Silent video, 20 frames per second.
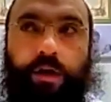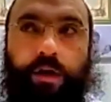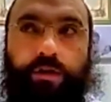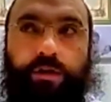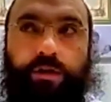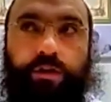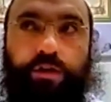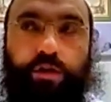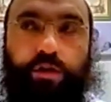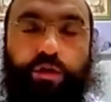
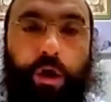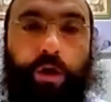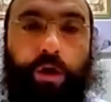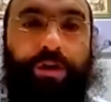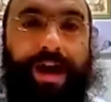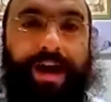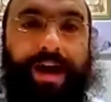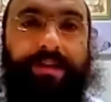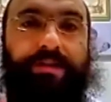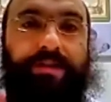Did you know
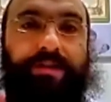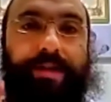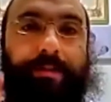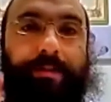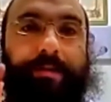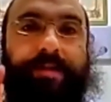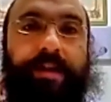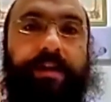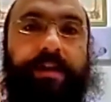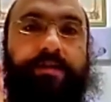the Alter Rebbe
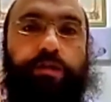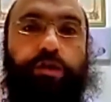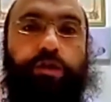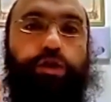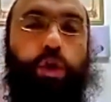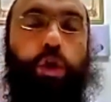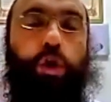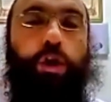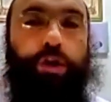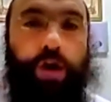says in the
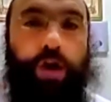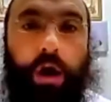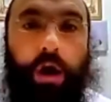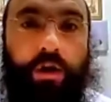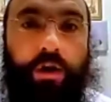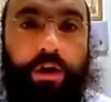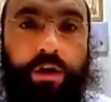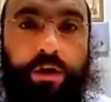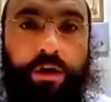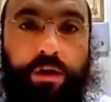Shulchan
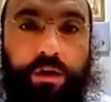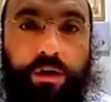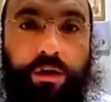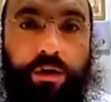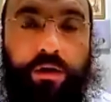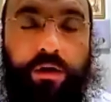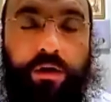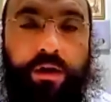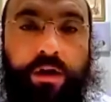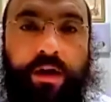Aruch
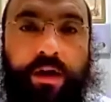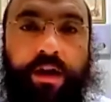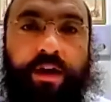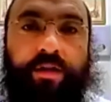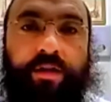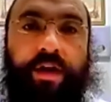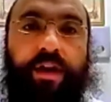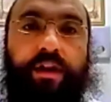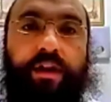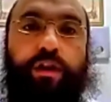
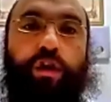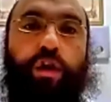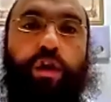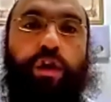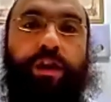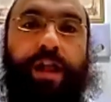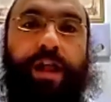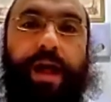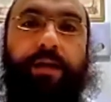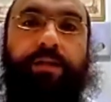that you're
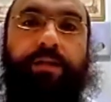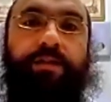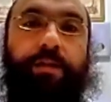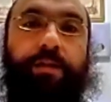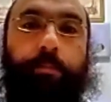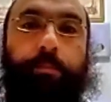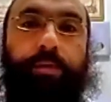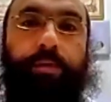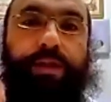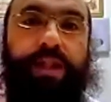allowed to
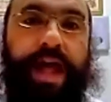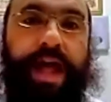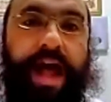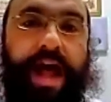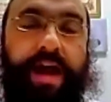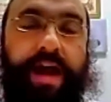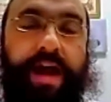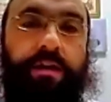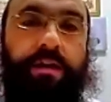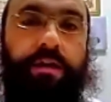
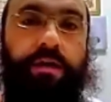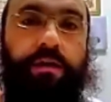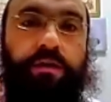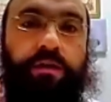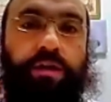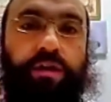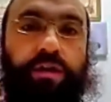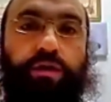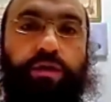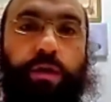plan
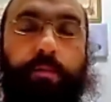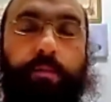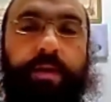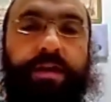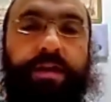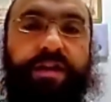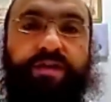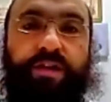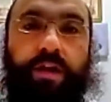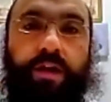to do a
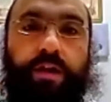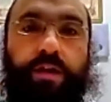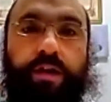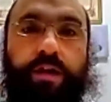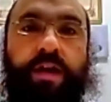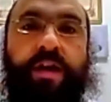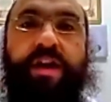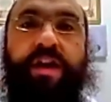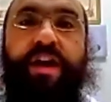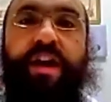mitzvah?
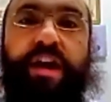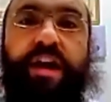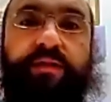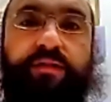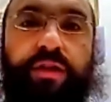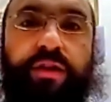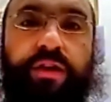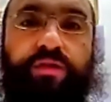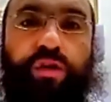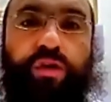
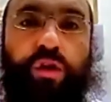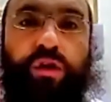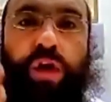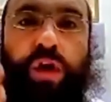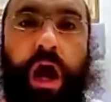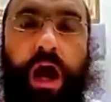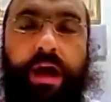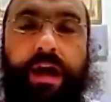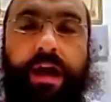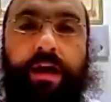Even if you're
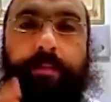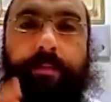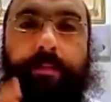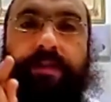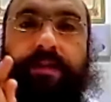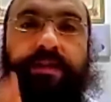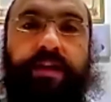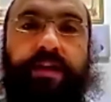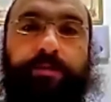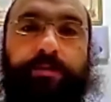talking
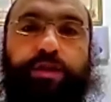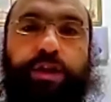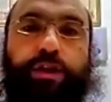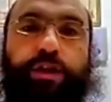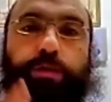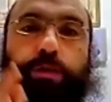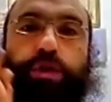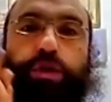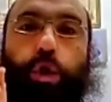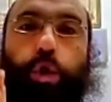about
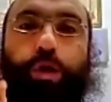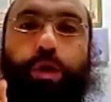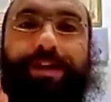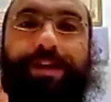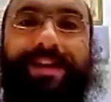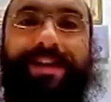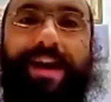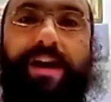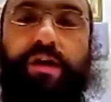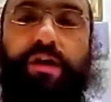subjects which
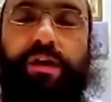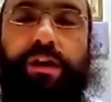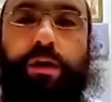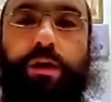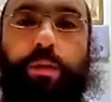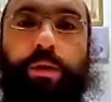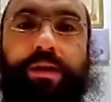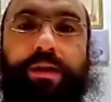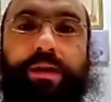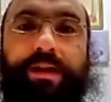ordinarily
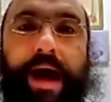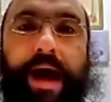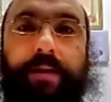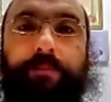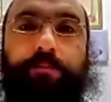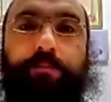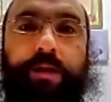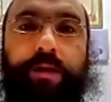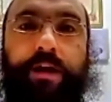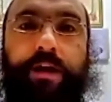would
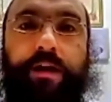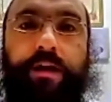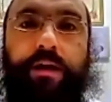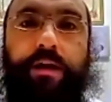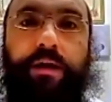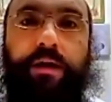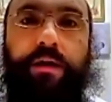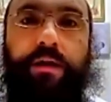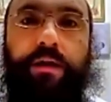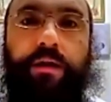not be
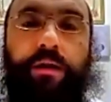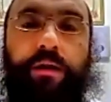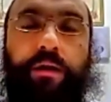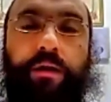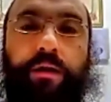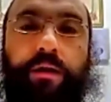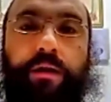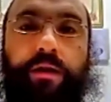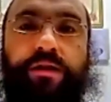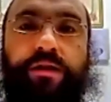
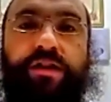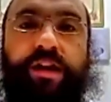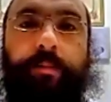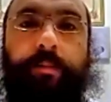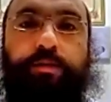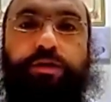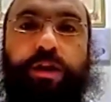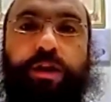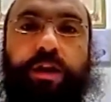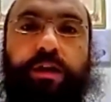
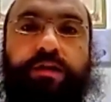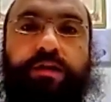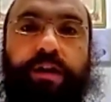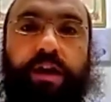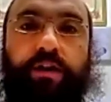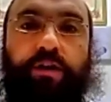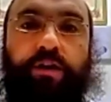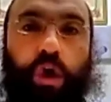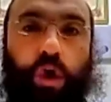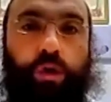subjects
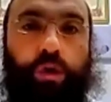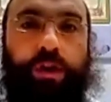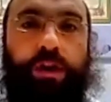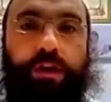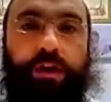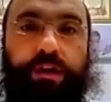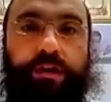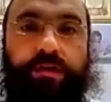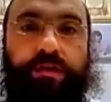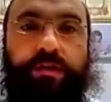of
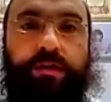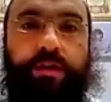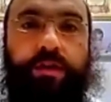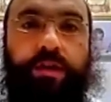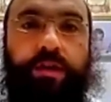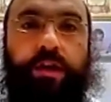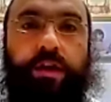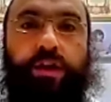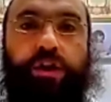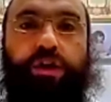holiness,
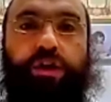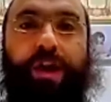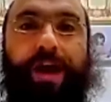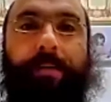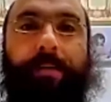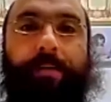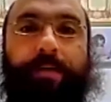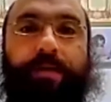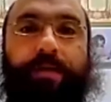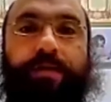
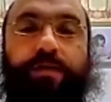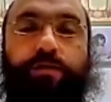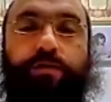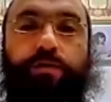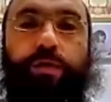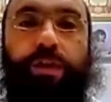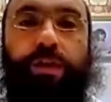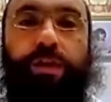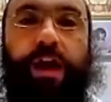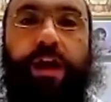
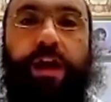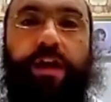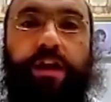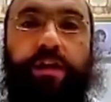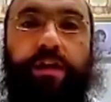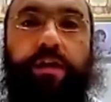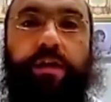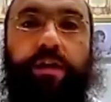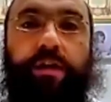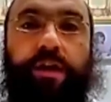
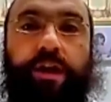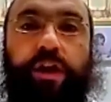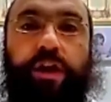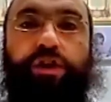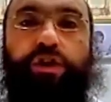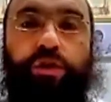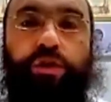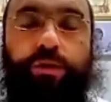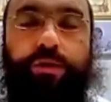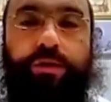Shabbos-related
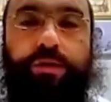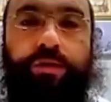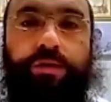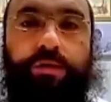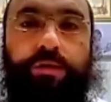issues,